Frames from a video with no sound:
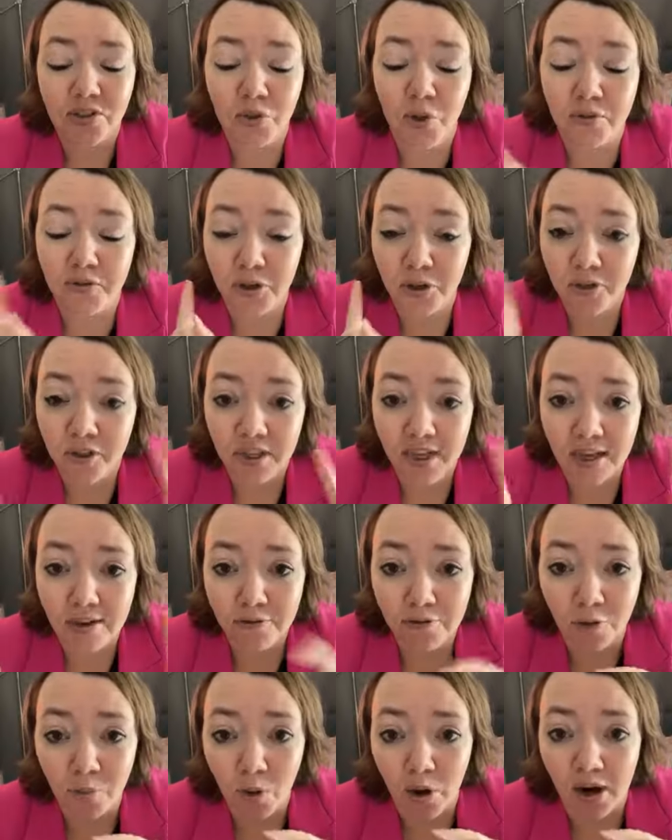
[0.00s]
So if you're
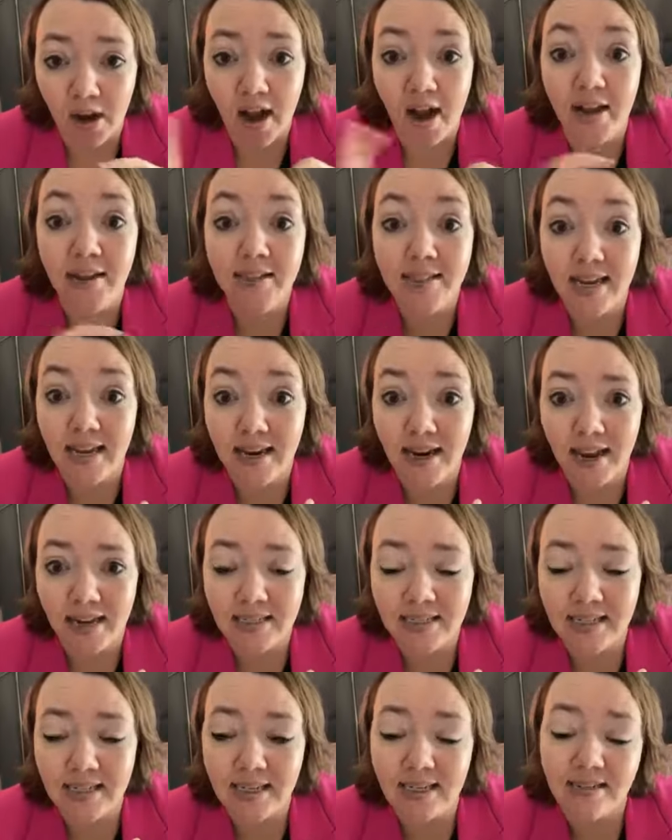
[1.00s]
looking for more content
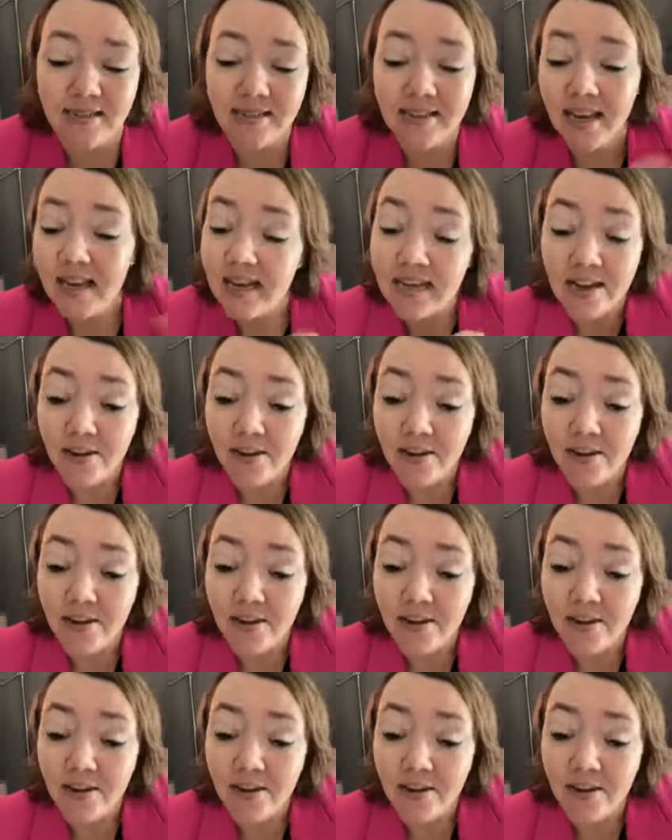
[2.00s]
ideas,